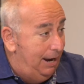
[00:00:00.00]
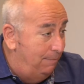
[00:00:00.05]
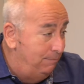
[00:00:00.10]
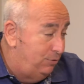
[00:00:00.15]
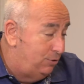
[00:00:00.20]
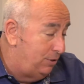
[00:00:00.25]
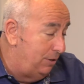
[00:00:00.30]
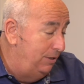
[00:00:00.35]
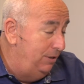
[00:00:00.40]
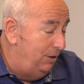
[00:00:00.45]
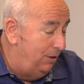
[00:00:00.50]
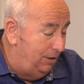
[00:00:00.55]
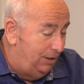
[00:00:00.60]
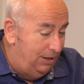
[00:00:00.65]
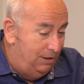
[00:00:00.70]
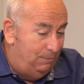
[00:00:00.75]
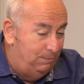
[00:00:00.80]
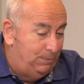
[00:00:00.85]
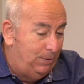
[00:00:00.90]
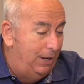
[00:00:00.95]
and I'm sure you're
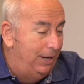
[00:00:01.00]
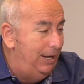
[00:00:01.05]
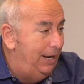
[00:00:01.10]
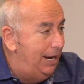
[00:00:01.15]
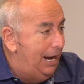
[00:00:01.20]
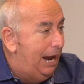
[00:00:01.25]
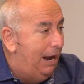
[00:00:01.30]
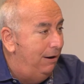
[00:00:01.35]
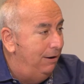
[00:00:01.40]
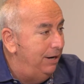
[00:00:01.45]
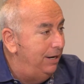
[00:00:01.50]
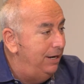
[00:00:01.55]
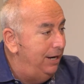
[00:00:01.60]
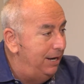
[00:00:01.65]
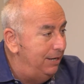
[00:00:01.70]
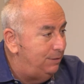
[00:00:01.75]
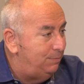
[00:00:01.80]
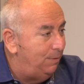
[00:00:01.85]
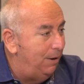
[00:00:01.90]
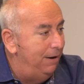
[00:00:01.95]
going to play it out
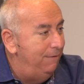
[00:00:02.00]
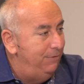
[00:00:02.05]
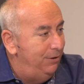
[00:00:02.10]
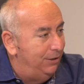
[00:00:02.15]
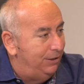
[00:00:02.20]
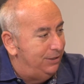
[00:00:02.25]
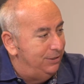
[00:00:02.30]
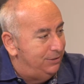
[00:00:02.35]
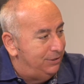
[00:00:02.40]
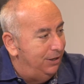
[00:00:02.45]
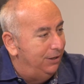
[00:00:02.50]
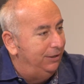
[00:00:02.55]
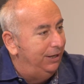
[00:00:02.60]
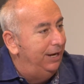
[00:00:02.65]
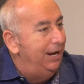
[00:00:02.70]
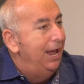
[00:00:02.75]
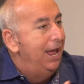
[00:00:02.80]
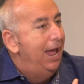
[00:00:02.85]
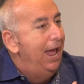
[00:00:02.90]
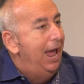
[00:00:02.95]
as part of your
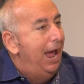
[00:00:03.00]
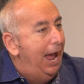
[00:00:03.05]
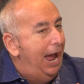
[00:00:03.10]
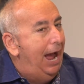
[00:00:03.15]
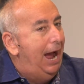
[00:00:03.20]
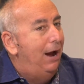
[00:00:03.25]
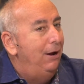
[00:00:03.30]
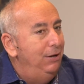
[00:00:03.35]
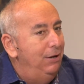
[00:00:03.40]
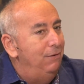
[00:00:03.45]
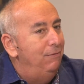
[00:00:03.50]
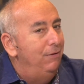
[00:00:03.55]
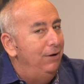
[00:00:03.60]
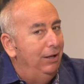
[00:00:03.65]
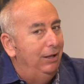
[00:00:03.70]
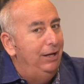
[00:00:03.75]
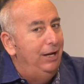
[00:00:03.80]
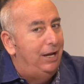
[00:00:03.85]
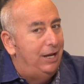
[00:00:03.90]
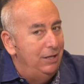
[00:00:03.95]
consulting, how you
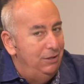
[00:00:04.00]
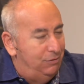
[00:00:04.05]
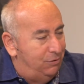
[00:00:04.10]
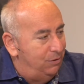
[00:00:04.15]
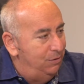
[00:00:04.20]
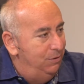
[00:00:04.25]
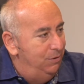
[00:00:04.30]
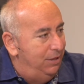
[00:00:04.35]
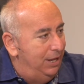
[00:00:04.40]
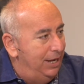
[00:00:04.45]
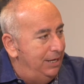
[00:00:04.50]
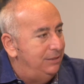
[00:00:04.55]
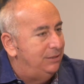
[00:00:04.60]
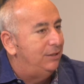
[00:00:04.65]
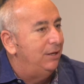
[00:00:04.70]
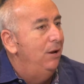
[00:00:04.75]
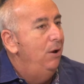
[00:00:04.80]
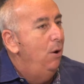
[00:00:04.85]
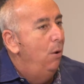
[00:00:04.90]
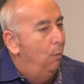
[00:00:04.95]
really can do
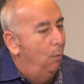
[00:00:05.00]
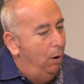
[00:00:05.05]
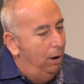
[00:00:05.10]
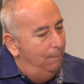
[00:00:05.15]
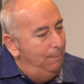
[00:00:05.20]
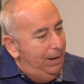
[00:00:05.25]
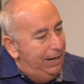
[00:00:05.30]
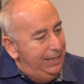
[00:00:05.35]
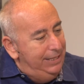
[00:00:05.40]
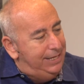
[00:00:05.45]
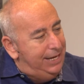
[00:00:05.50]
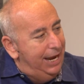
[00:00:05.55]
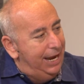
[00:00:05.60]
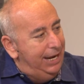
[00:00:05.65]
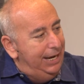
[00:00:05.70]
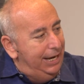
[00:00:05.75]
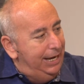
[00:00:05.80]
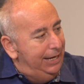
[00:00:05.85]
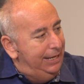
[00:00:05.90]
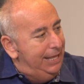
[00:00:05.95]
this while
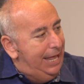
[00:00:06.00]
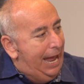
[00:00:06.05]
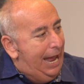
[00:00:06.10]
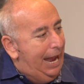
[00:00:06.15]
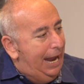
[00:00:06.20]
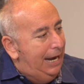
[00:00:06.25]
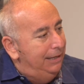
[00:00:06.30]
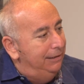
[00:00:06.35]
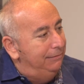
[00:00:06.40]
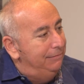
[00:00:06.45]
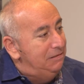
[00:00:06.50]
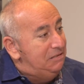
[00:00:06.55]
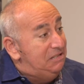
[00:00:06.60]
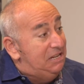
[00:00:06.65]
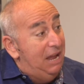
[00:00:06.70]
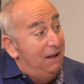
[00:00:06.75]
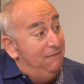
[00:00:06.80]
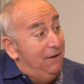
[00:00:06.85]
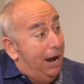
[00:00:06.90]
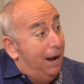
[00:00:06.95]
maintaining that
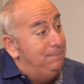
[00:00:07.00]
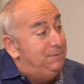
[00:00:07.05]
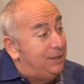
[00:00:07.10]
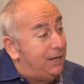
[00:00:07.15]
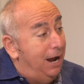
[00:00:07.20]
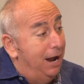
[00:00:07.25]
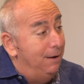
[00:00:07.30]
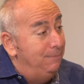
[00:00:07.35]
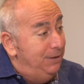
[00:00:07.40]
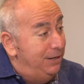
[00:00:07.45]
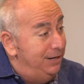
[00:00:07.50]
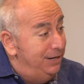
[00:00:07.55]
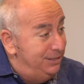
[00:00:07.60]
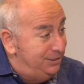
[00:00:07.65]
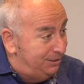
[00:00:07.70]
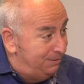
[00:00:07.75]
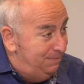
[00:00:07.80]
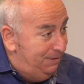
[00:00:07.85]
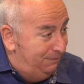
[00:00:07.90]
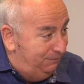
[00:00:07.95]
DevOps
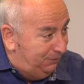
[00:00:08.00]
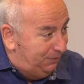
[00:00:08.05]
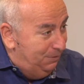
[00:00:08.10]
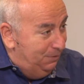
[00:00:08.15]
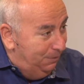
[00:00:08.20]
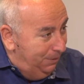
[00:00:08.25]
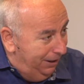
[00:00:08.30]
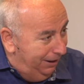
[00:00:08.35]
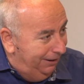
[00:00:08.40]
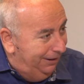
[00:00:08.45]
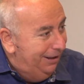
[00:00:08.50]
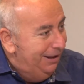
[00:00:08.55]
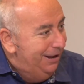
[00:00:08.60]
communism, if you will.